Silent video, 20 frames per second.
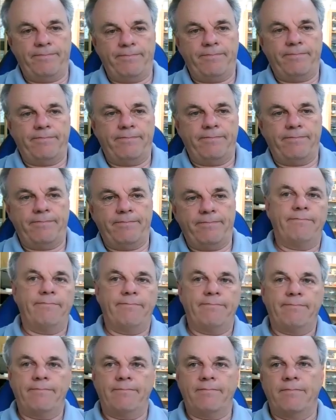
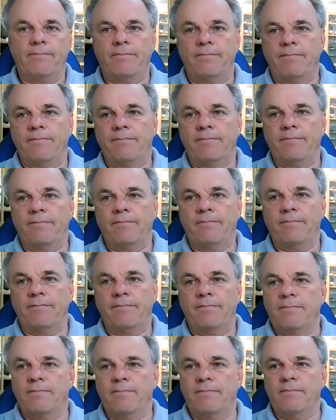
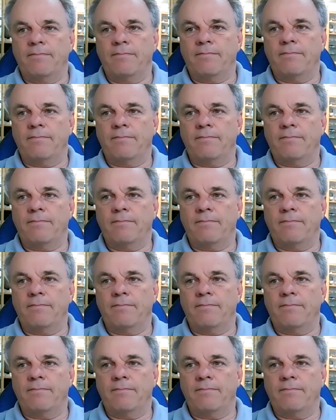This person isn't speaking.